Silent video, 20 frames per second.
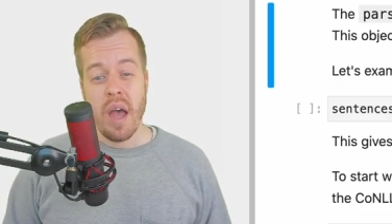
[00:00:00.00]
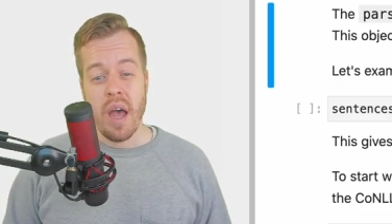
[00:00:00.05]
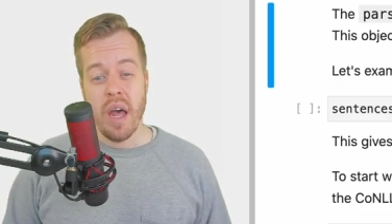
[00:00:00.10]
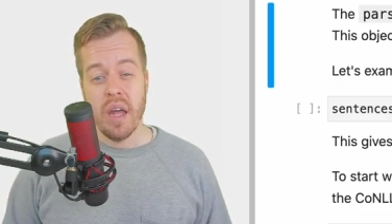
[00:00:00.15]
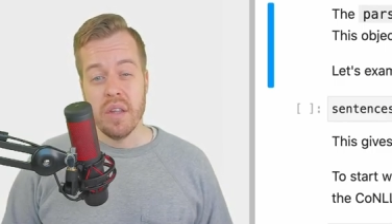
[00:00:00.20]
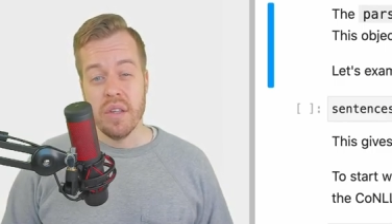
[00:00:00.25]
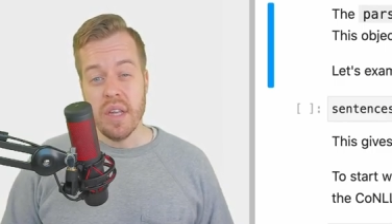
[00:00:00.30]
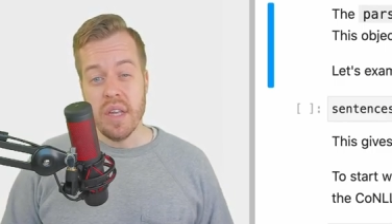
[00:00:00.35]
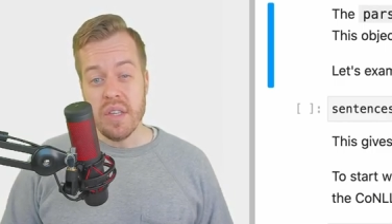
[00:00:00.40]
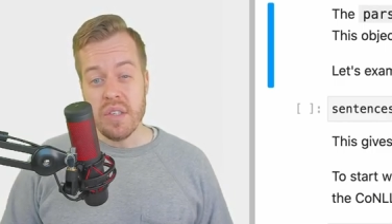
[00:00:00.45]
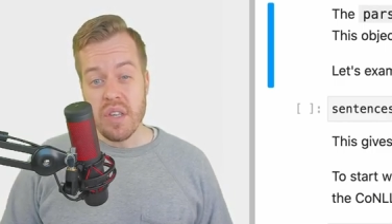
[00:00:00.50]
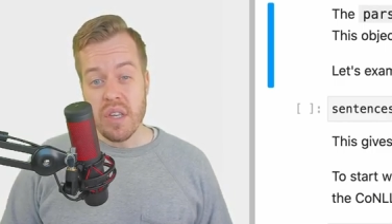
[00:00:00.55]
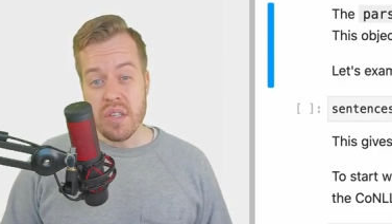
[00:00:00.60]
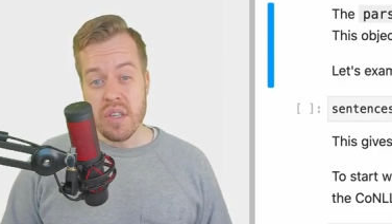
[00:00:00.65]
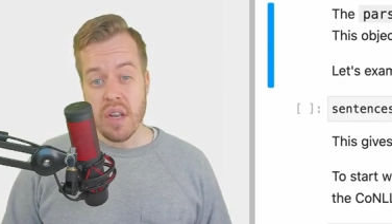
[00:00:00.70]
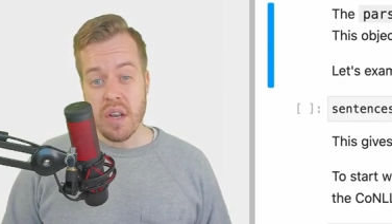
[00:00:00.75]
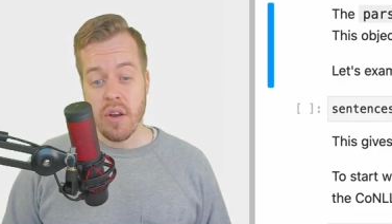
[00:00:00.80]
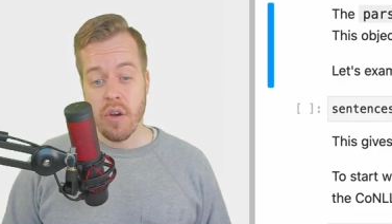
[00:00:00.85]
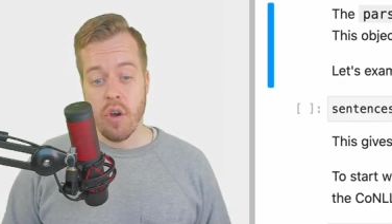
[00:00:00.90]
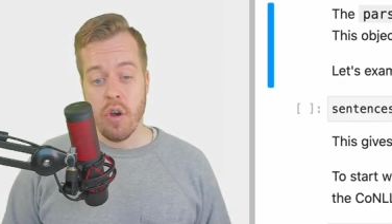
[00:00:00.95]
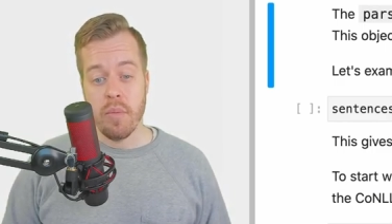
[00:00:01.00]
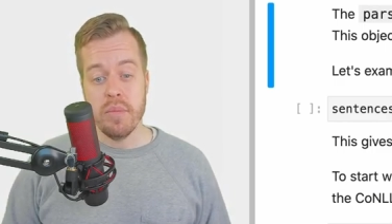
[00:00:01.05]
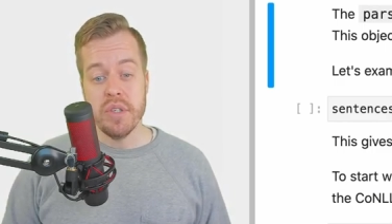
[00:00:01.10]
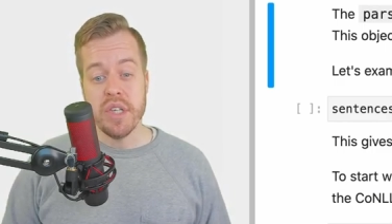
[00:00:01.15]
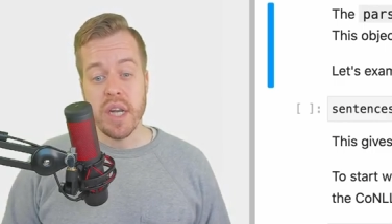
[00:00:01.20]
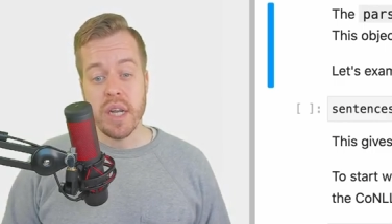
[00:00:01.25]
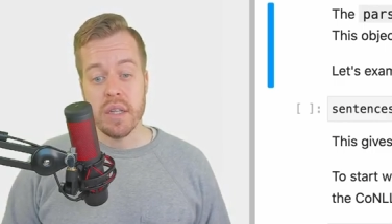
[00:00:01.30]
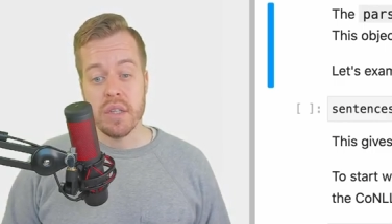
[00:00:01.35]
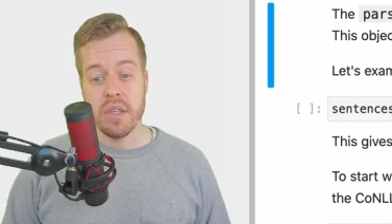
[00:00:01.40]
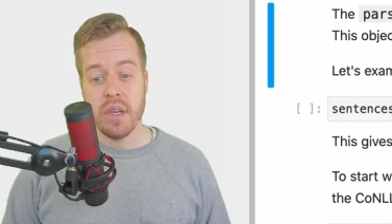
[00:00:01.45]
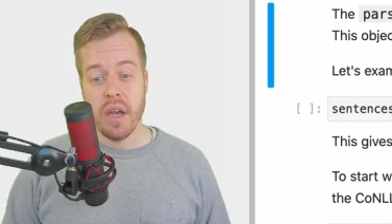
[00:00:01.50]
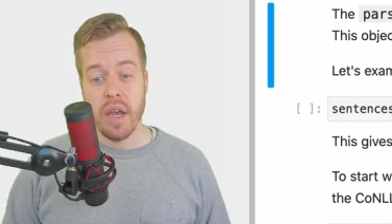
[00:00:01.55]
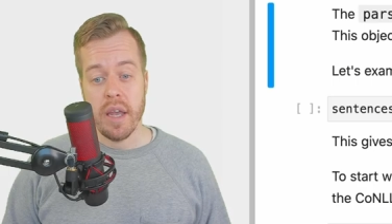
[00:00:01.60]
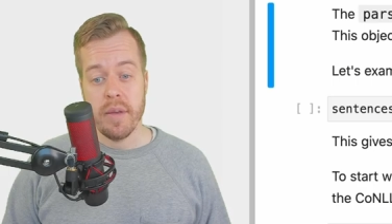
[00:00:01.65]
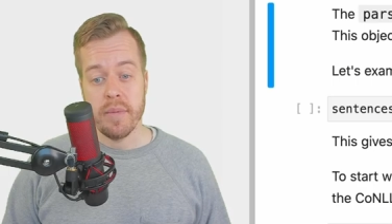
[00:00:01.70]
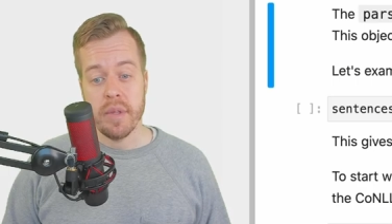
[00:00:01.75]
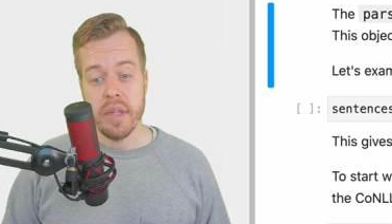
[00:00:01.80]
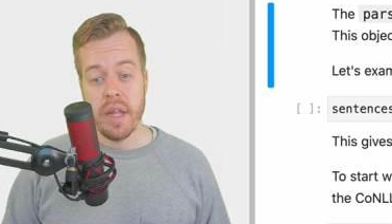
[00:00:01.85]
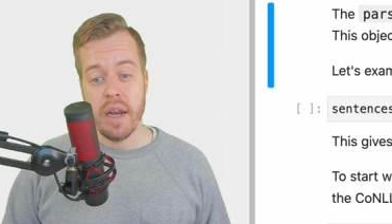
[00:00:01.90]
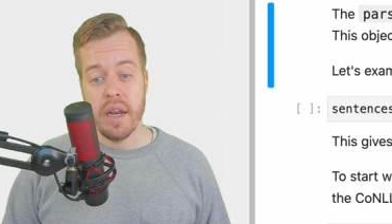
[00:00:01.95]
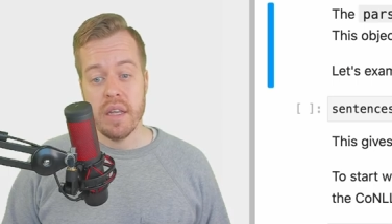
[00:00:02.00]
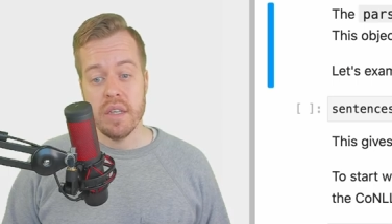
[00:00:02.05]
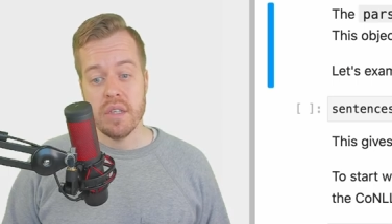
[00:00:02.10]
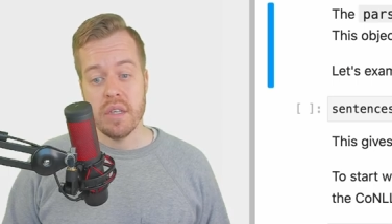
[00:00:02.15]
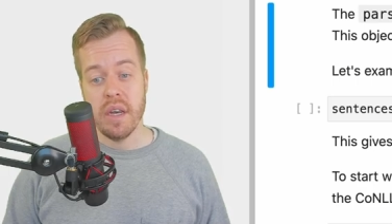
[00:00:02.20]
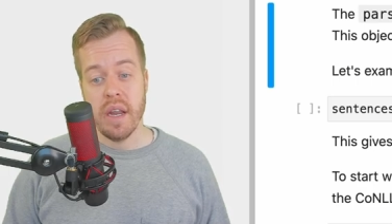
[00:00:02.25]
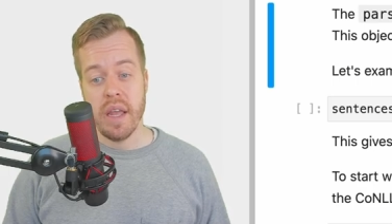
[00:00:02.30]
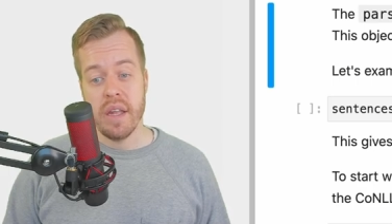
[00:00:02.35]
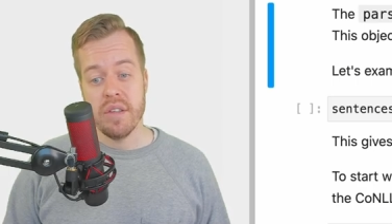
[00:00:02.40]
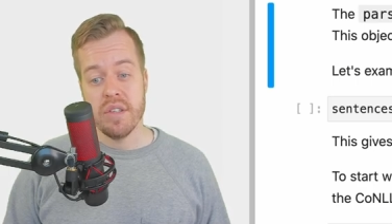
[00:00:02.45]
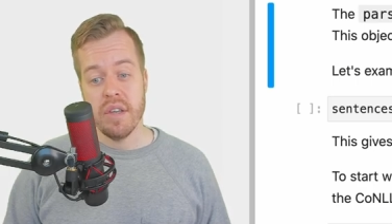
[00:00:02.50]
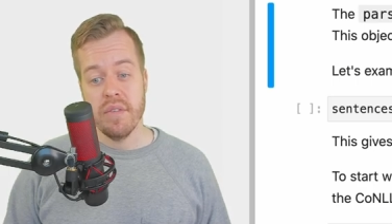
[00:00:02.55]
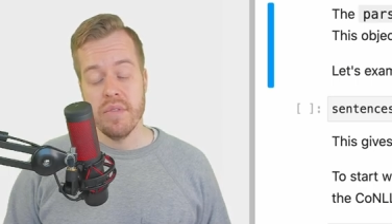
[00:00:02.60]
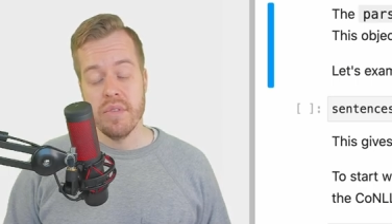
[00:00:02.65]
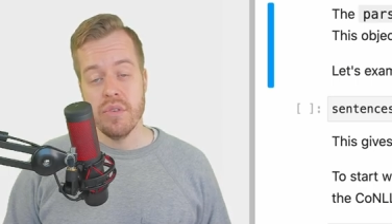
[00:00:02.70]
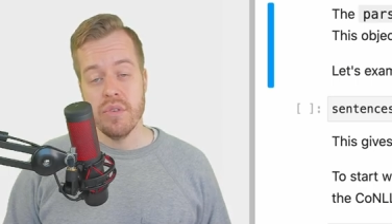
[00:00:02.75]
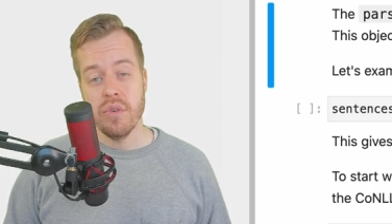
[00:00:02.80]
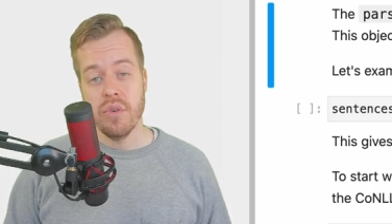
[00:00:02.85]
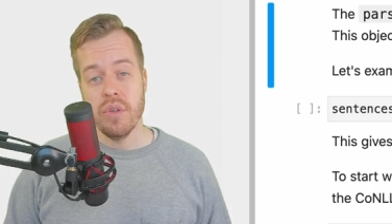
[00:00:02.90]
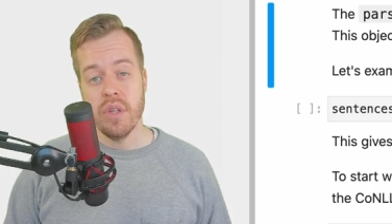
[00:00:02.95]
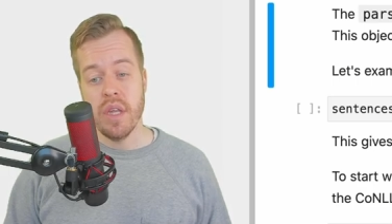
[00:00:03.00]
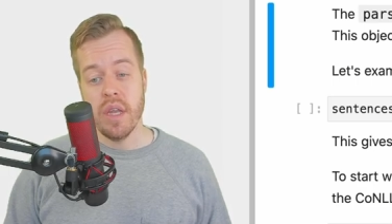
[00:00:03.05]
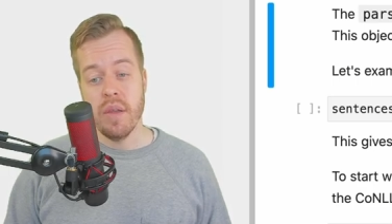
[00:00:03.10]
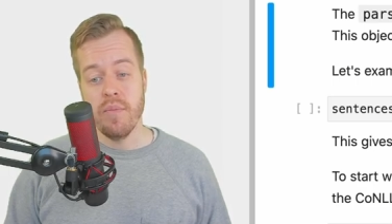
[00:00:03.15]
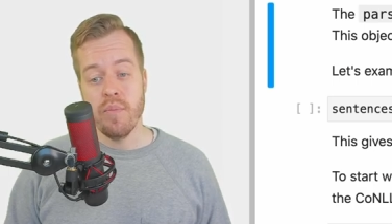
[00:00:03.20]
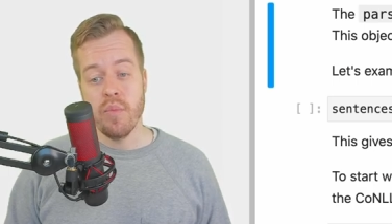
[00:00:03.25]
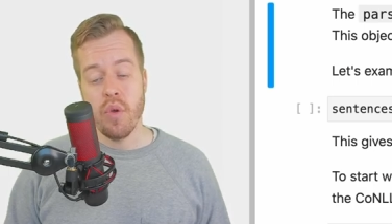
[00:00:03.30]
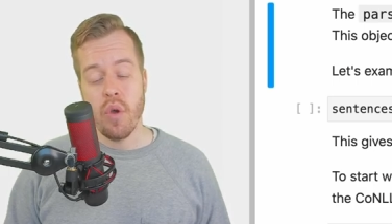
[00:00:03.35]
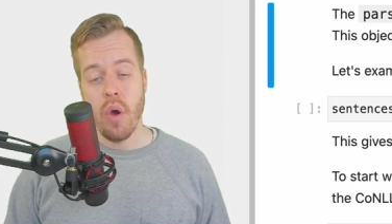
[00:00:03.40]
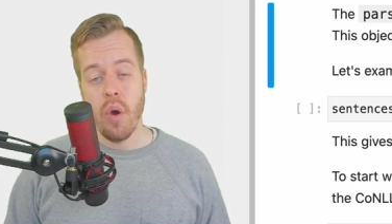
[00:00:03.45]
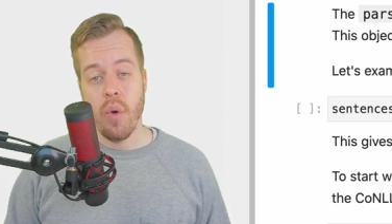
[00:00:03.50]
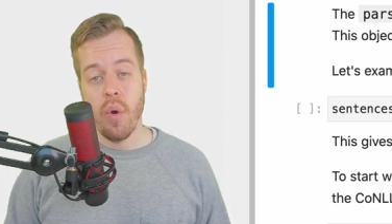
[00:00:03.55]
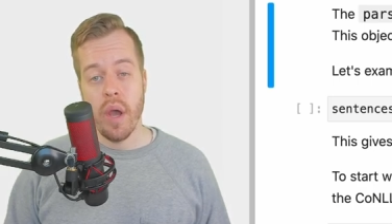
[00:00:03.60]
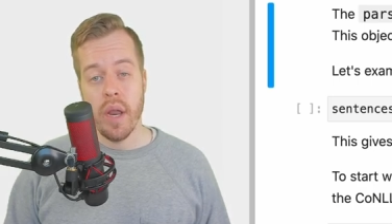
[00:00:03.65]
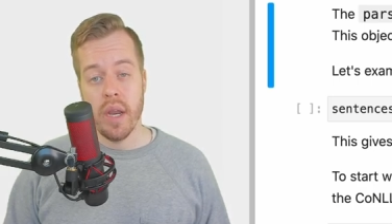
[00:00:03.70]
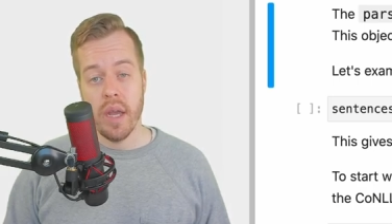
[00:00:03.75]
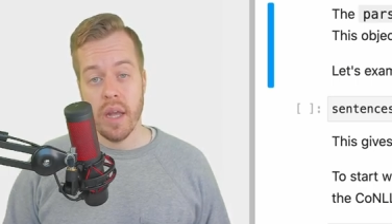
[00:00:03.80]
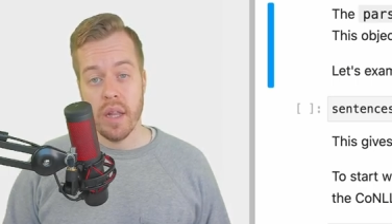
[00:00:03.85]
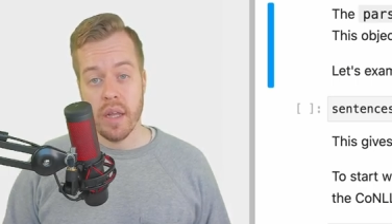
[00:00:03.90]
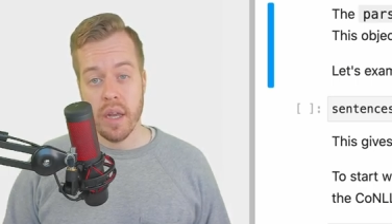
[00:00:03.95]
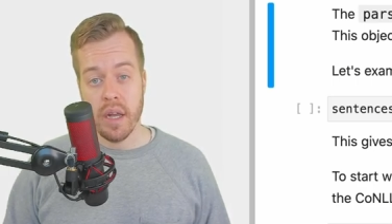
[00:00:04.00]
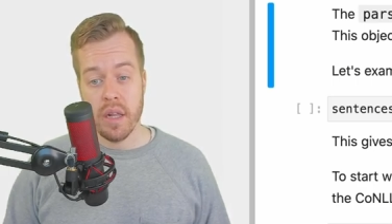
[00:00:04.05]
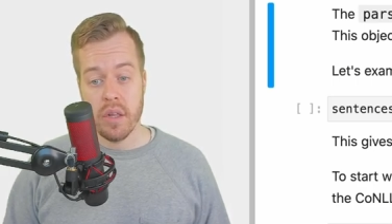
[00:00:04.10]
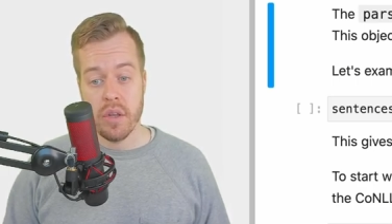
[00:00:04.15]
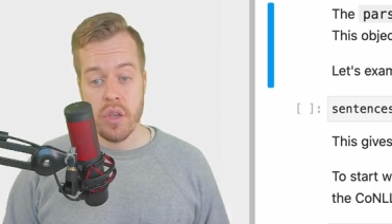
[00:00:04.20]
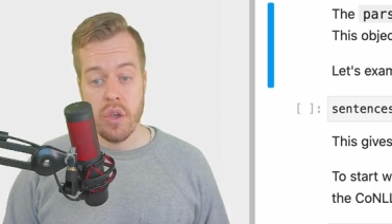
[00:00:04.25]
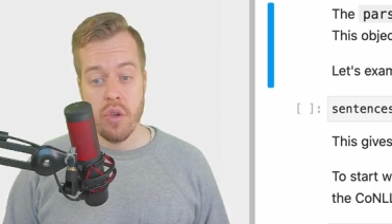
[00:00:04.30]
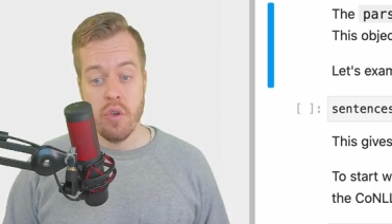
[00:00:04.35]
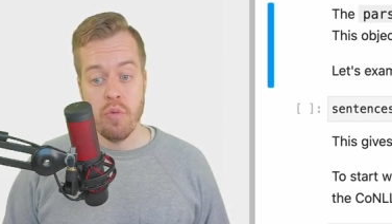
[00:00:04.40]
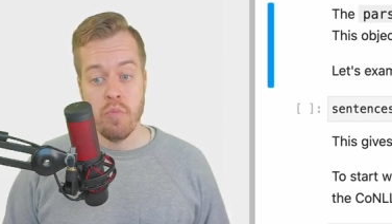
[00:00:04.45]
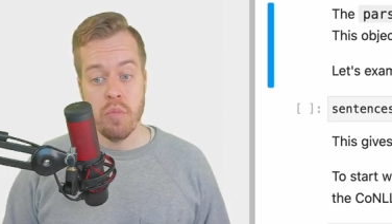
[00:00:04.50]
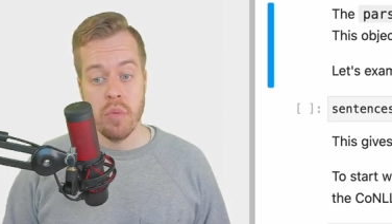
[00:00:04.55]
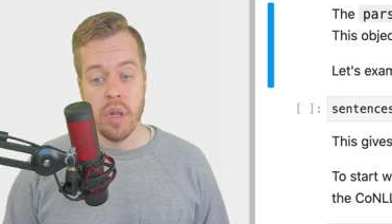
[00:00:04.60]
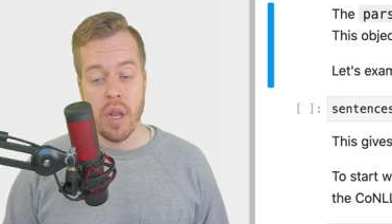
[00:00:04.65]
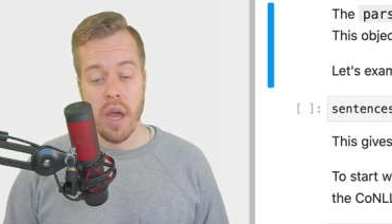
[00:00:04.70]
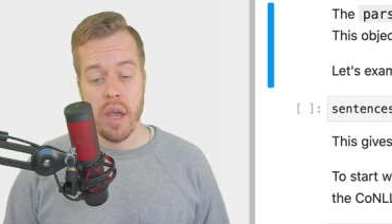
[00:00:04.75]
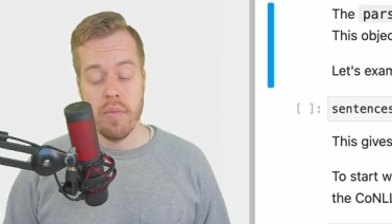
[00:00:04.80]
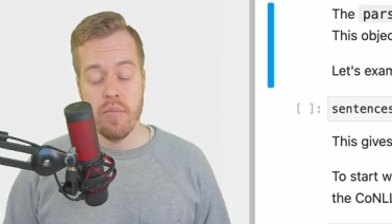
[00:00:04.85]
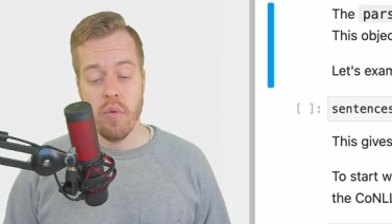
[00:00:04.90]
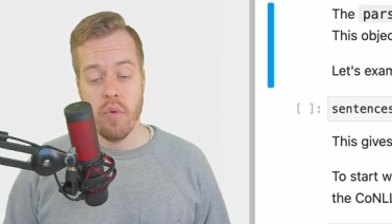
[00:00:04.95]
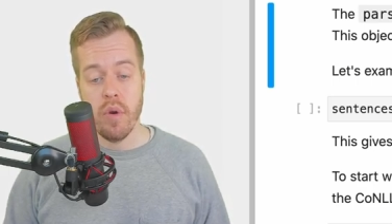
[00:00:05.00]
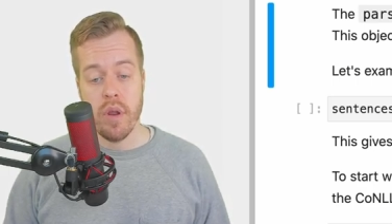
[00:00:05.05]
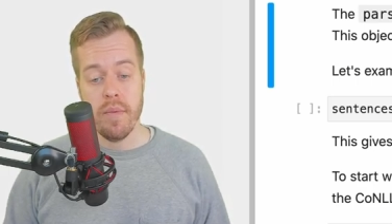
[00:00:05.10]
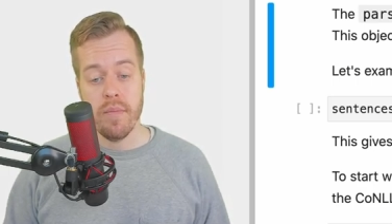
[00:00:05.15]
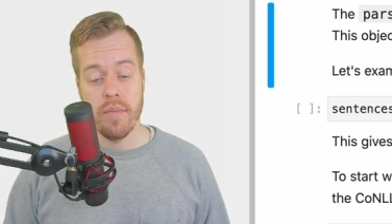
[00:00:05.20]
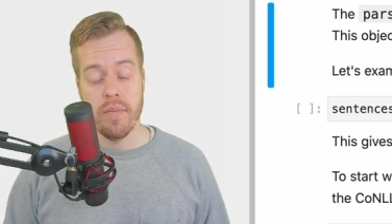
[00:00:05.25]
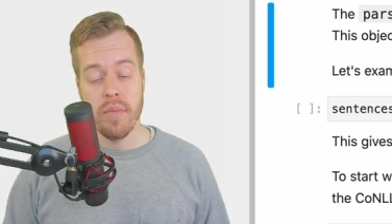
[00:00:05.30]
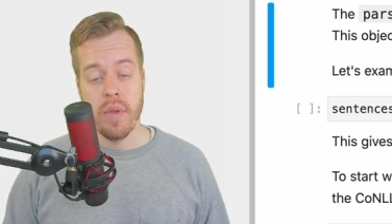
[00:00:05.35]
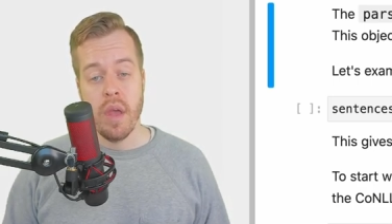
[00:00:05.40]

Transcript: and this is an object type that is native to the CoNLLU library